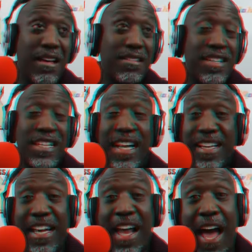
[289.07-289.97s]
Dennis liked to
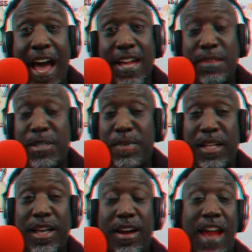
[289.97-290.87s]
get high. Let me be
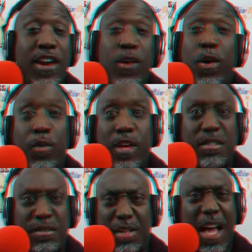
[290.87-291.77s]
clear. I didn't know what it was.
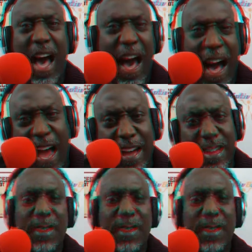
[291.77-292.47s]
He was high.